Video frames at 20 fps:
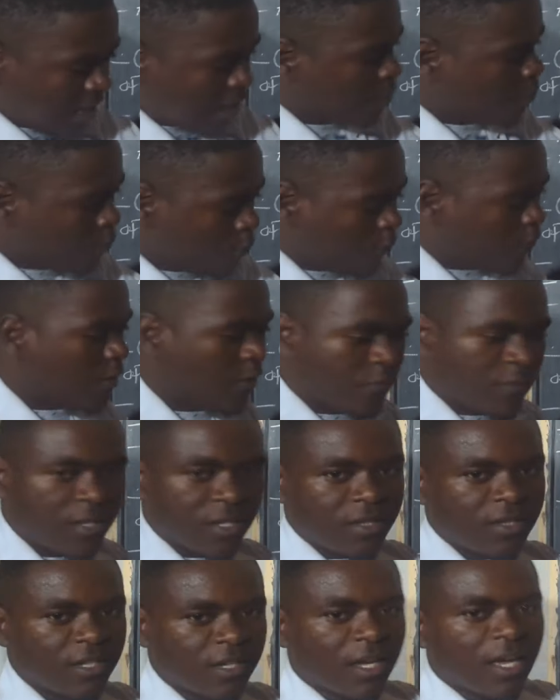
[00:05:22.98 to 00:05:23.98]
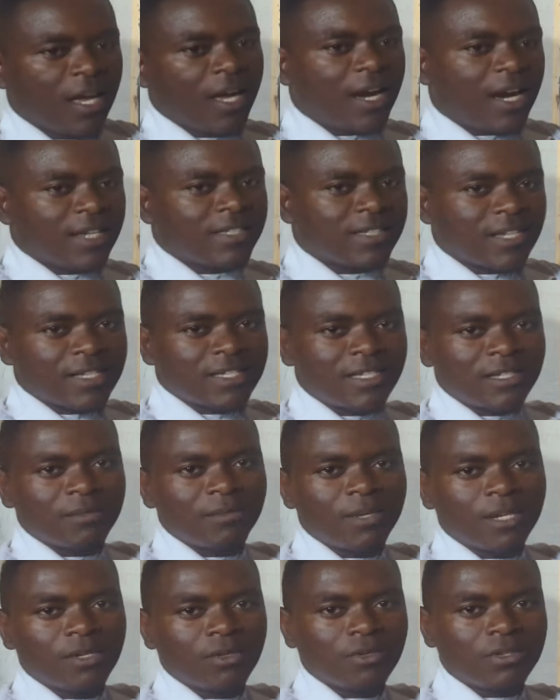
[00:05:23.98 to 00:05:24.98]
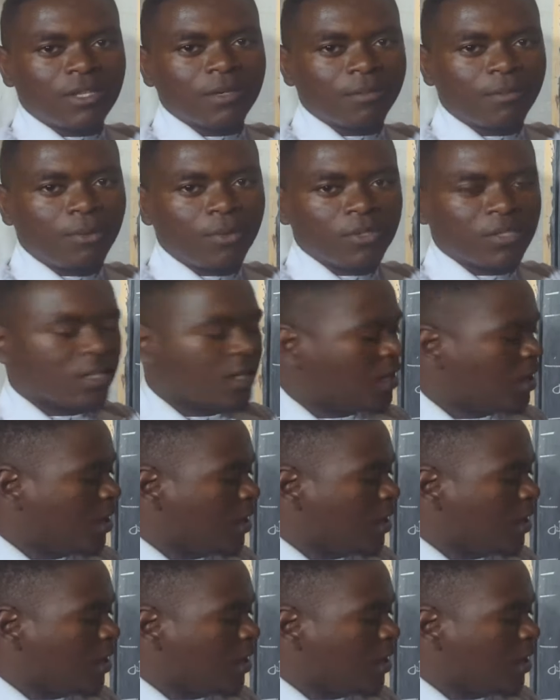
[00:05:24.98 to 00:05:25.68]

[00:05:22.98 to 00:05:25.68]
I remove everything, I just remain with the bone.